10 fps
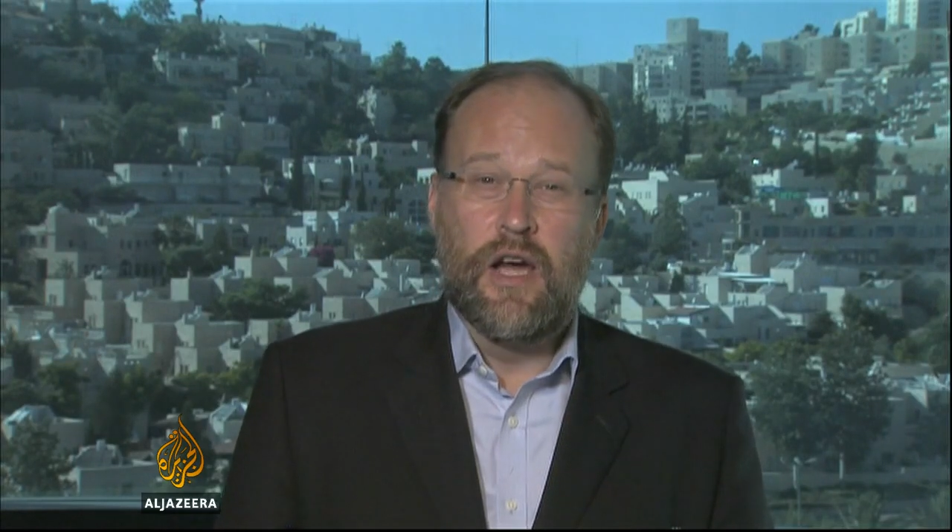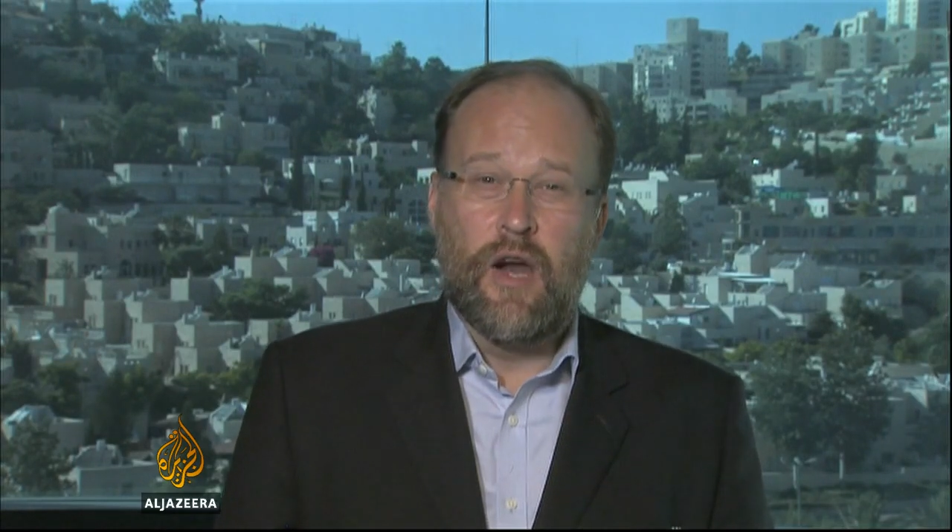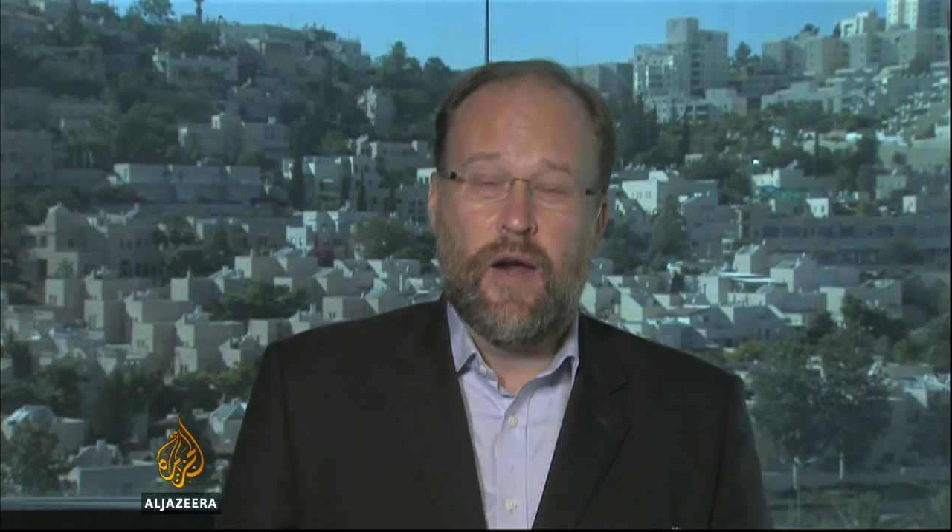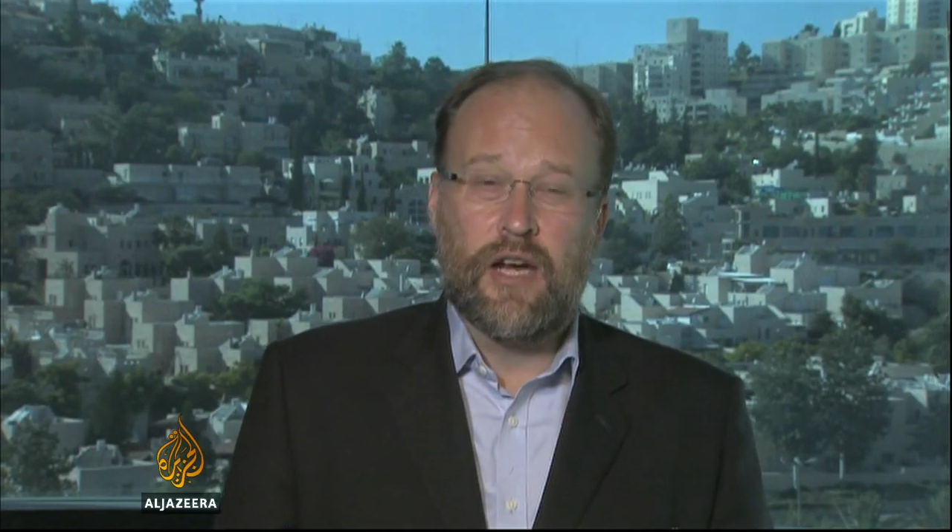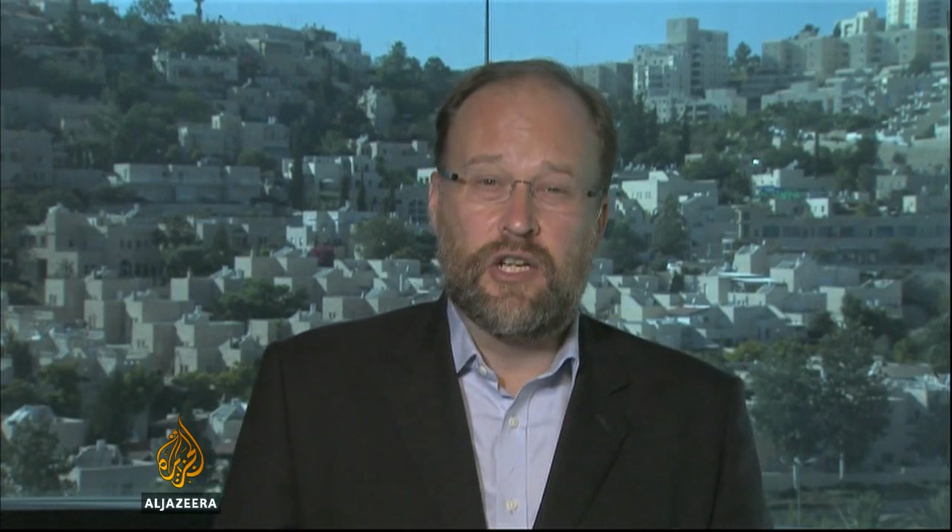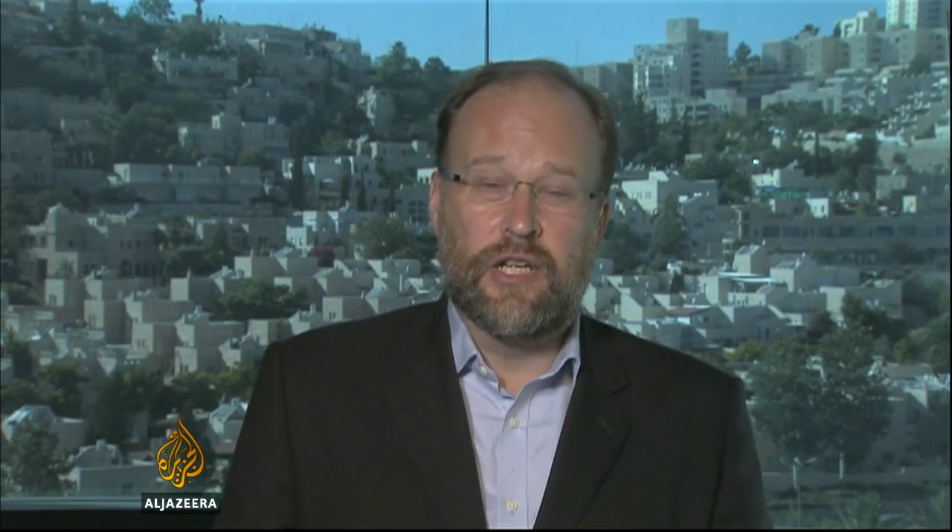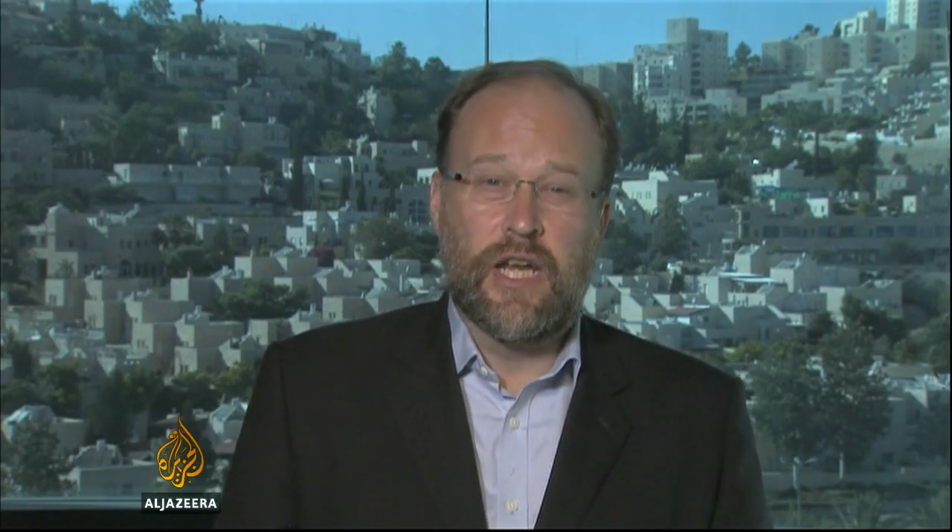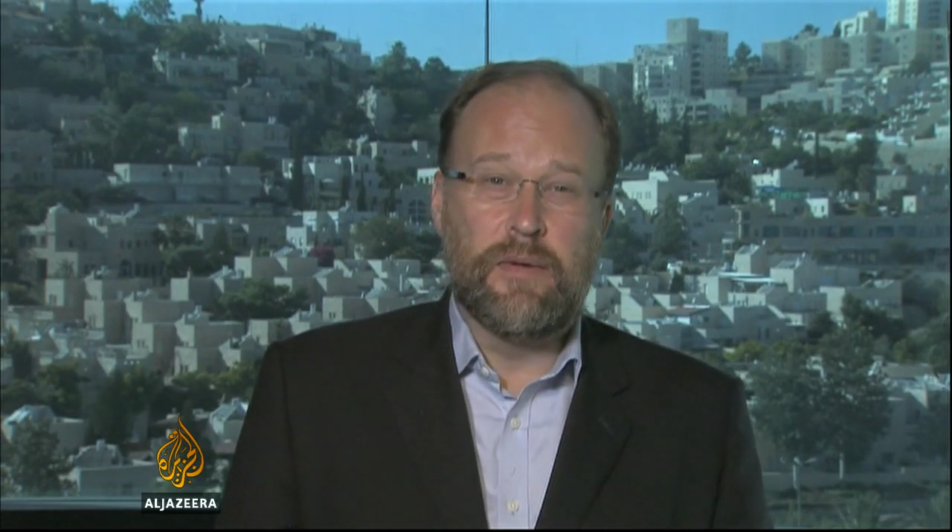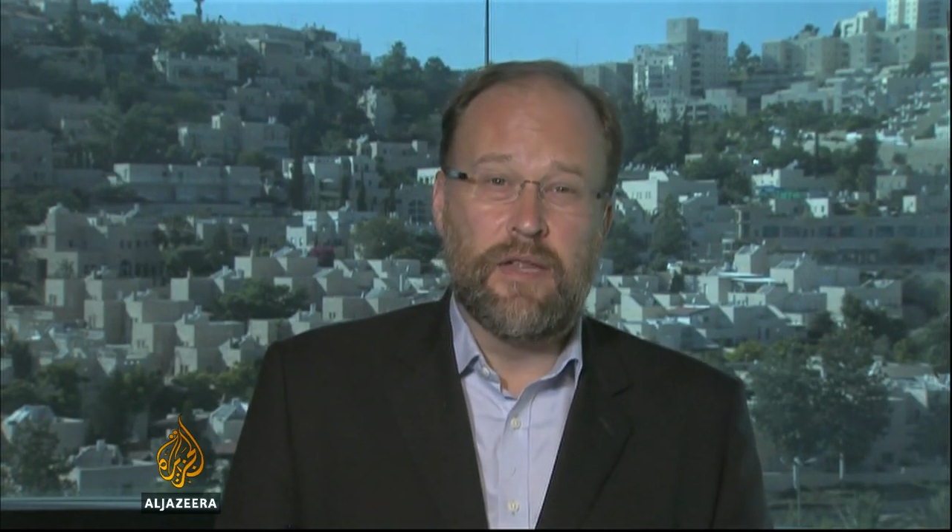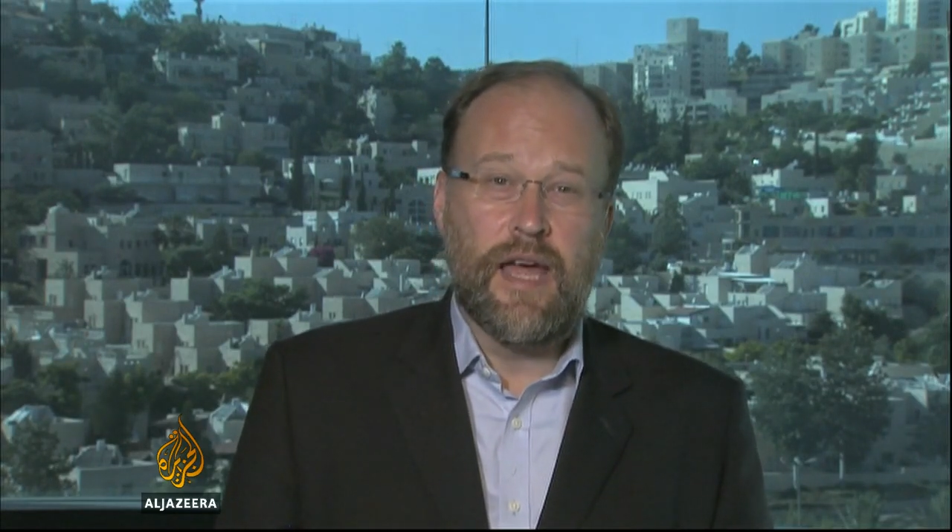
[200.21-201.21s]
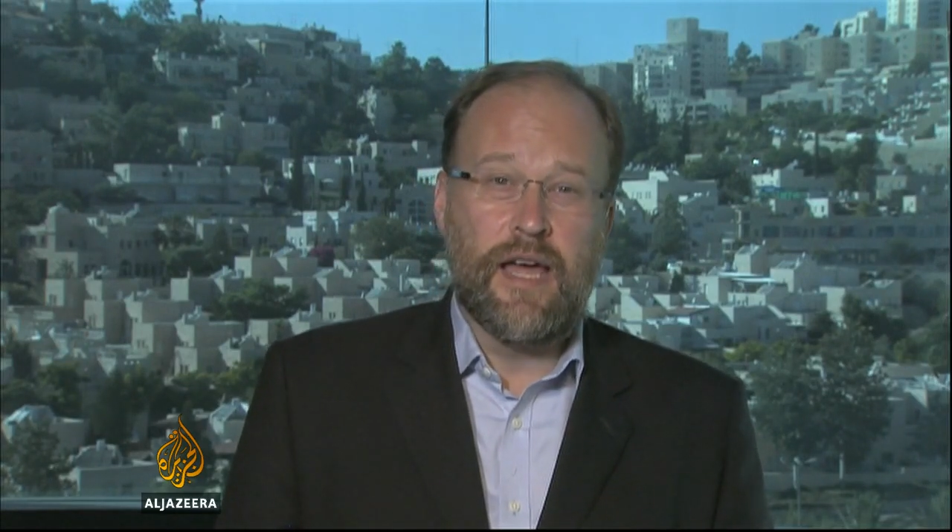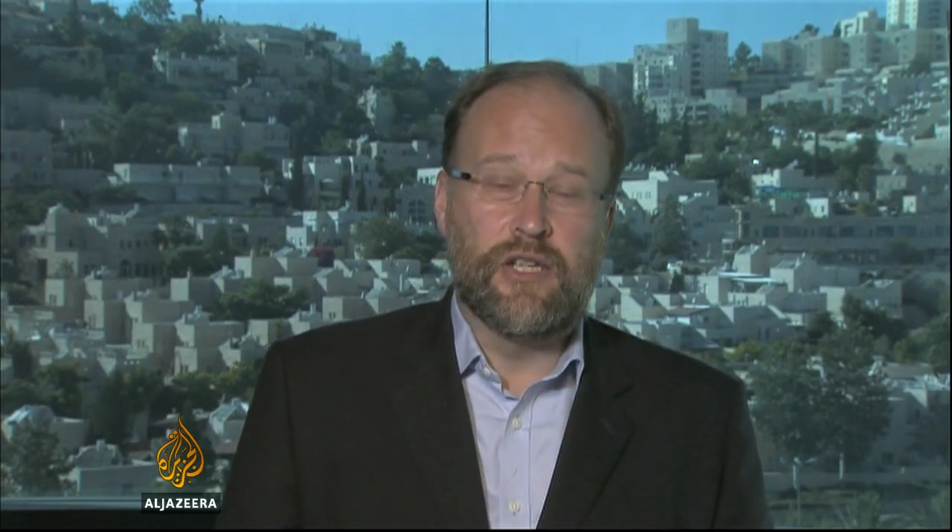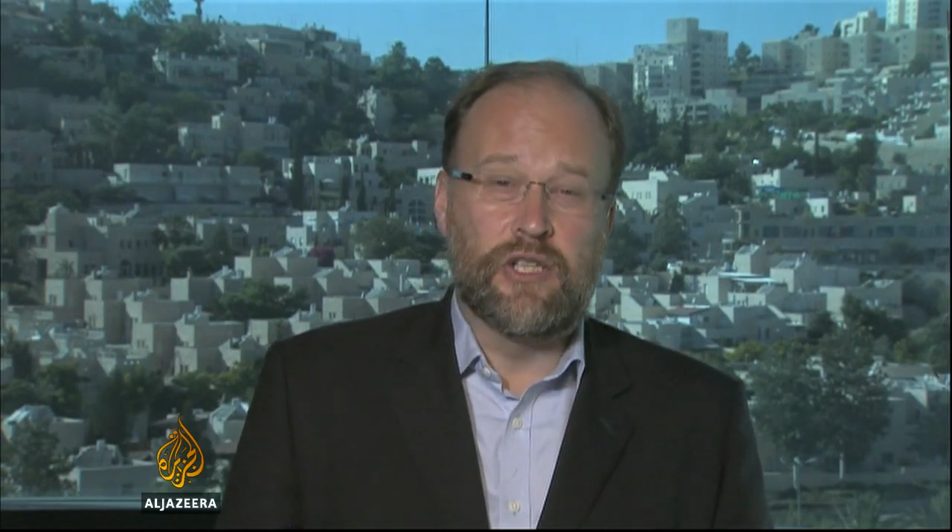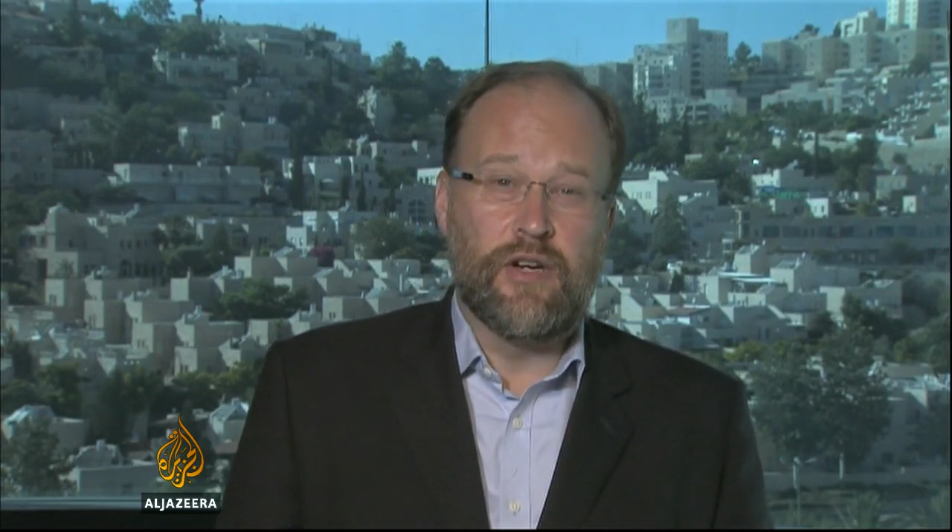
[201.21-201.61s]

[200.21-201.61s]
are actually going to be there to